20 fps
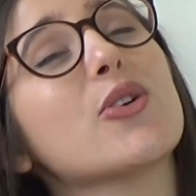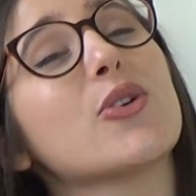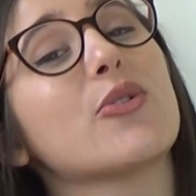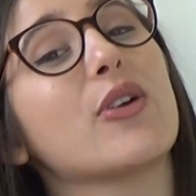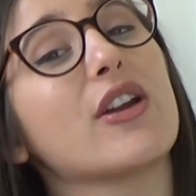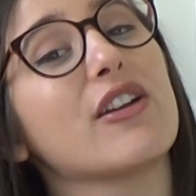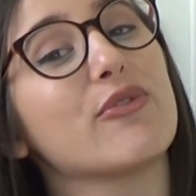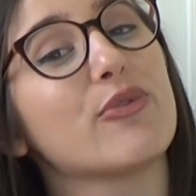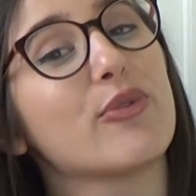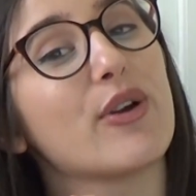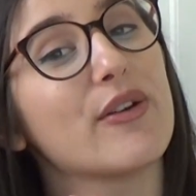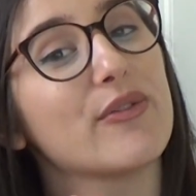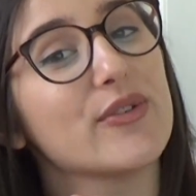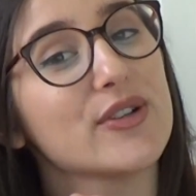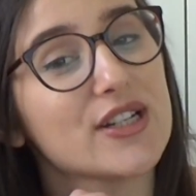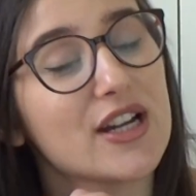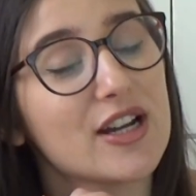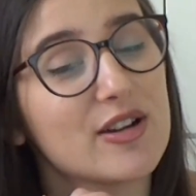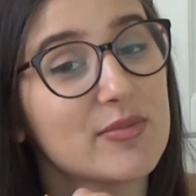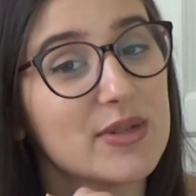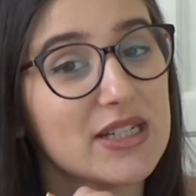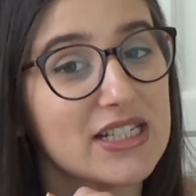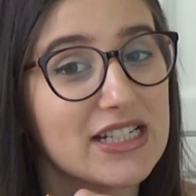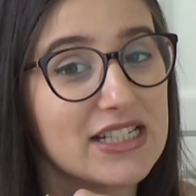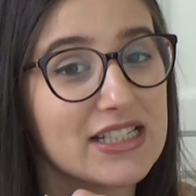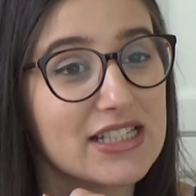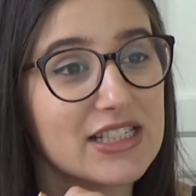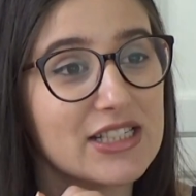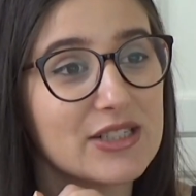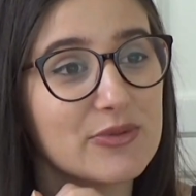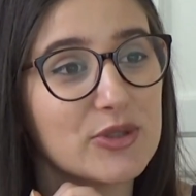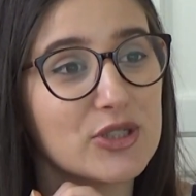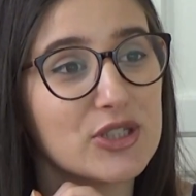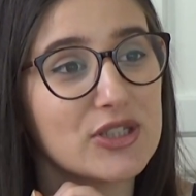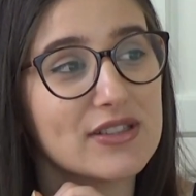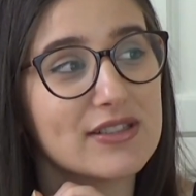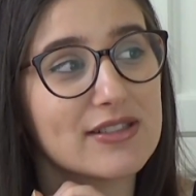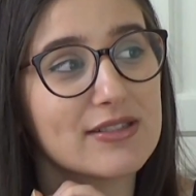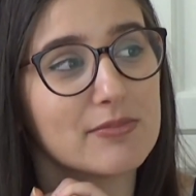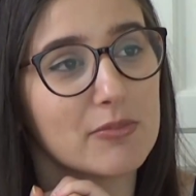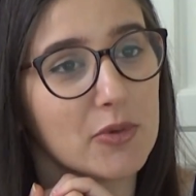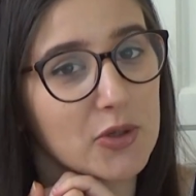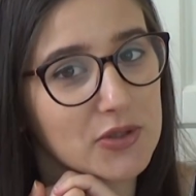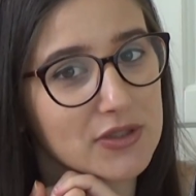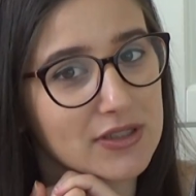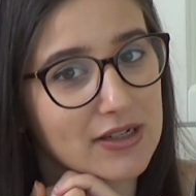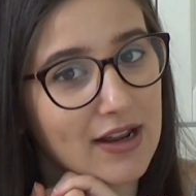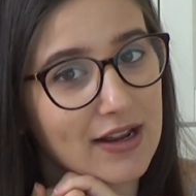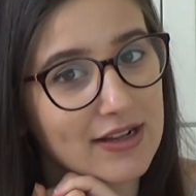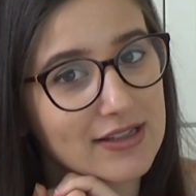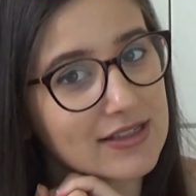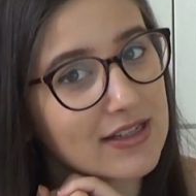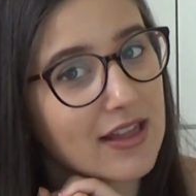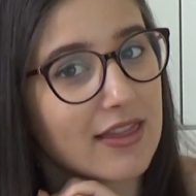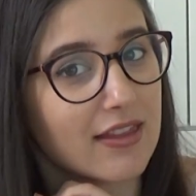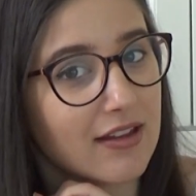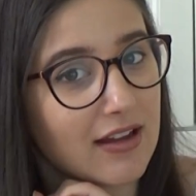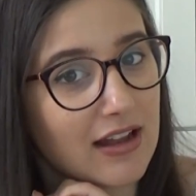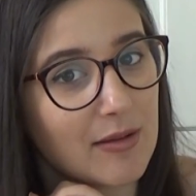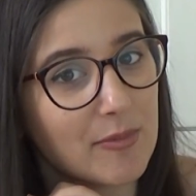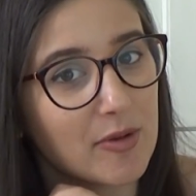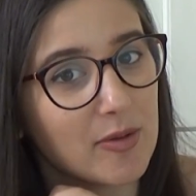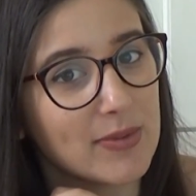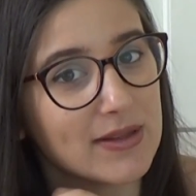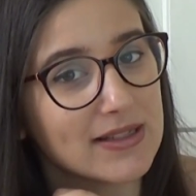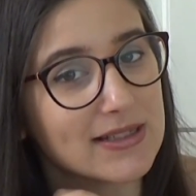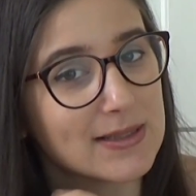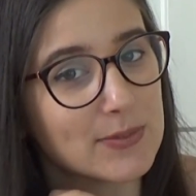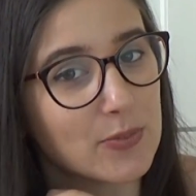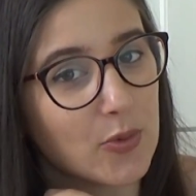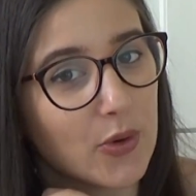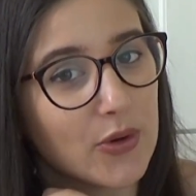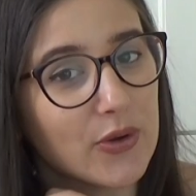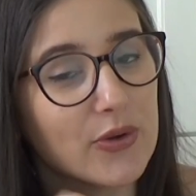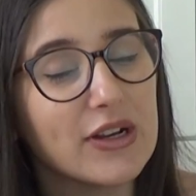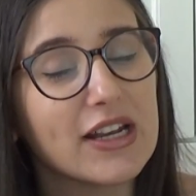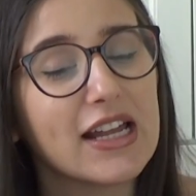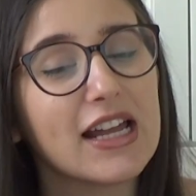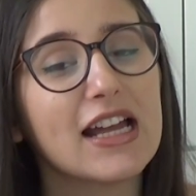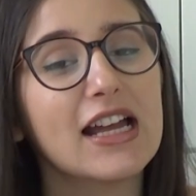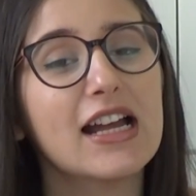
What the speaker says: grateful every time he does it, which is most nights. I think I'm a bit spoiled.